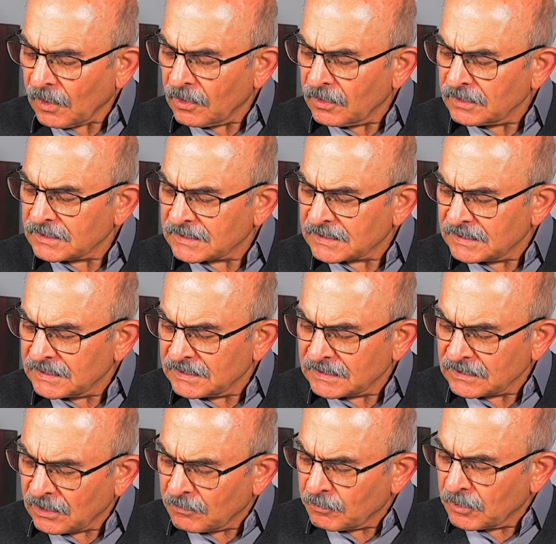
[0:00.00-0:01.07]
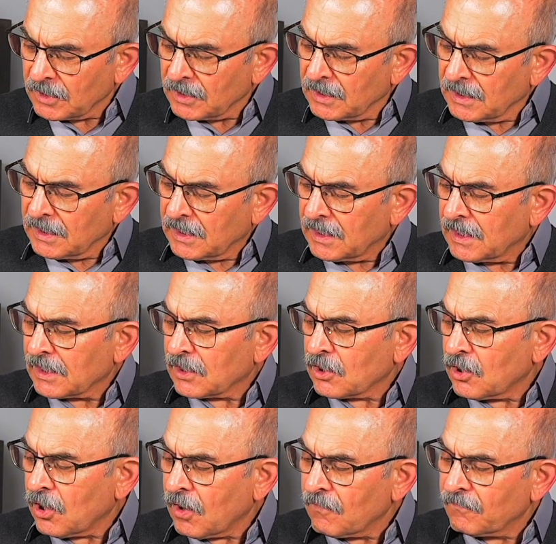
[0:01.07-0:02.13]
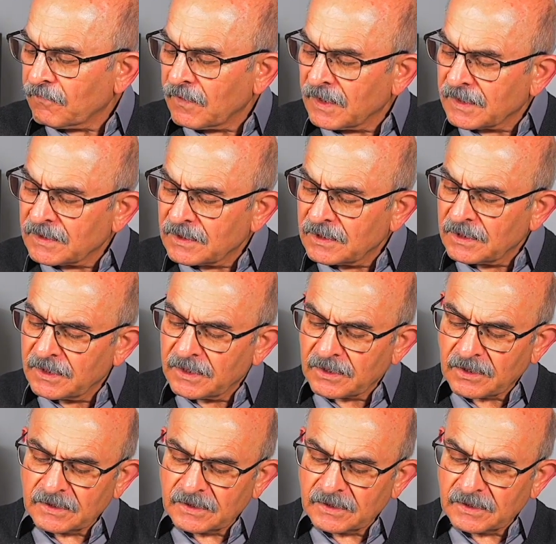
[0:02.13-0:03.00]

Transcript: I see some conflict here.